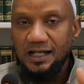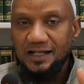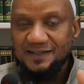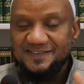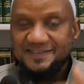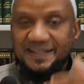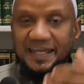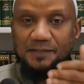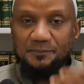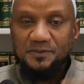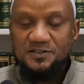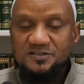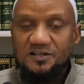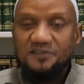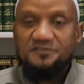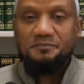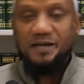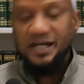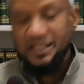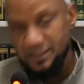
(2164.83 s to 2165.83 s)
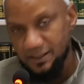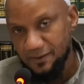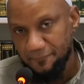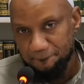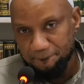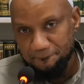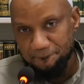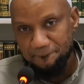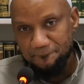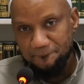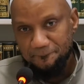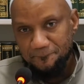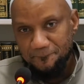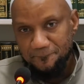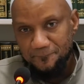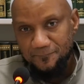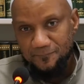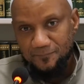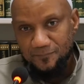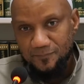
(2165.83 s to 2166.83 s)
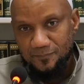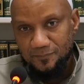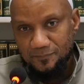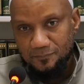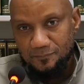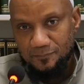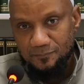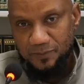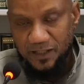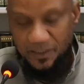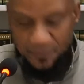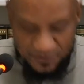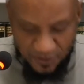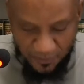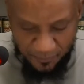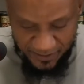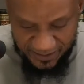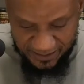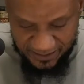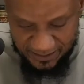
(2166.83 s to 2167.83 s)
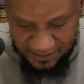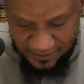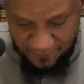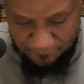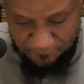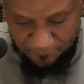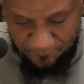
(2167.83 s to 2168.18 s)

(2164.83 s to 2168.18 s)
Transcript: statements of men, people's opinion.